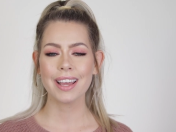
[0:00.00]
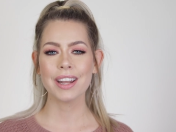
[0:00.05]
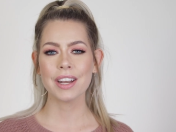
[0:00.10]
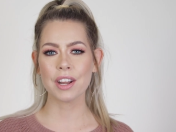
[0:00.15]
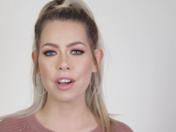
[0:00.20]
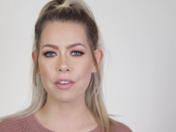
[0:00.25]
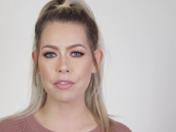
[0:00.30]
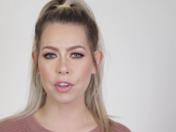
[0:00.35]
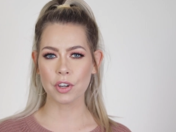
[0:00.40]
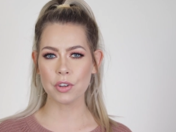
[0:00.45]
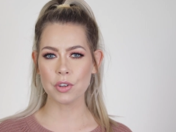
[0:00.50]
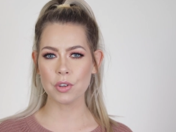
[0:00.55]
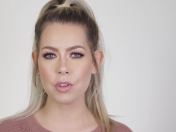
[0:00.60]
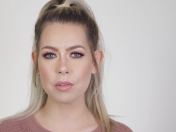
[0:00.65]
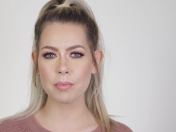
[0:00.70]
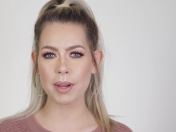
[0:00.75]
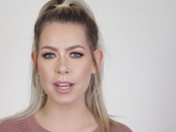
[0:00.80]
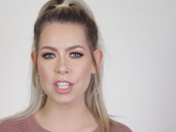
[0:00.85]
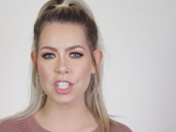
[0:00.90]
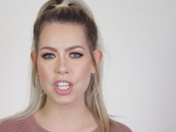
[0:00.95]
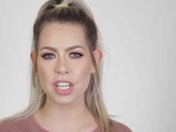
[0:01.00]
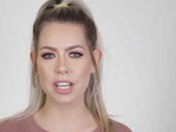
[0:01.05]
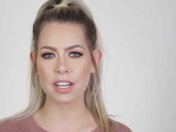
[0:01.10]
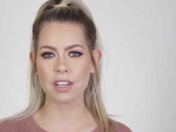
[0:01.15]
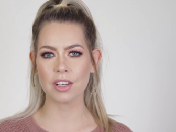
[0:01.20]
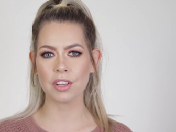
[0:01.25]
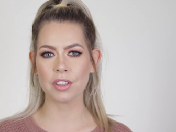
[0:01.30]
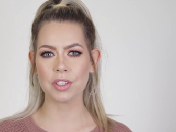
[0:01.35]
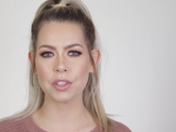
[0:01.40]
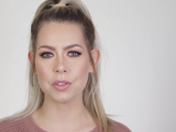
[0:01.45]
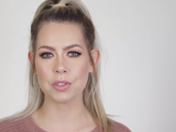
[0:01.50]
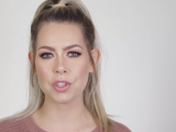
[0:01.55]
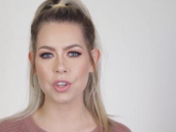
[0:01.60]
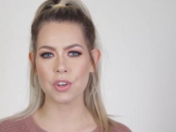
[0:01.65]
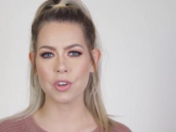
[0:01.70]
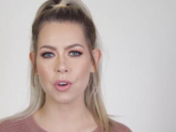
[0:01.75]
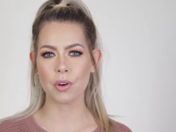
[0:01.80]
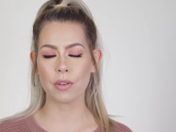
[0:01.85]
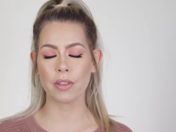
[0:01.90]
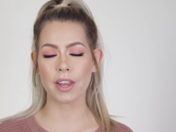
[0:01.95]
Now, if you're new to my channel, you should
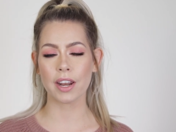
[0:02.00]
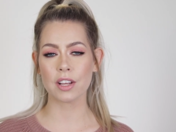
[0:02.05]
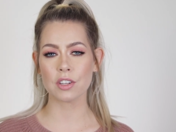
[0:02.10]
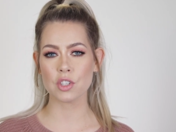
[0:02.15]
know that I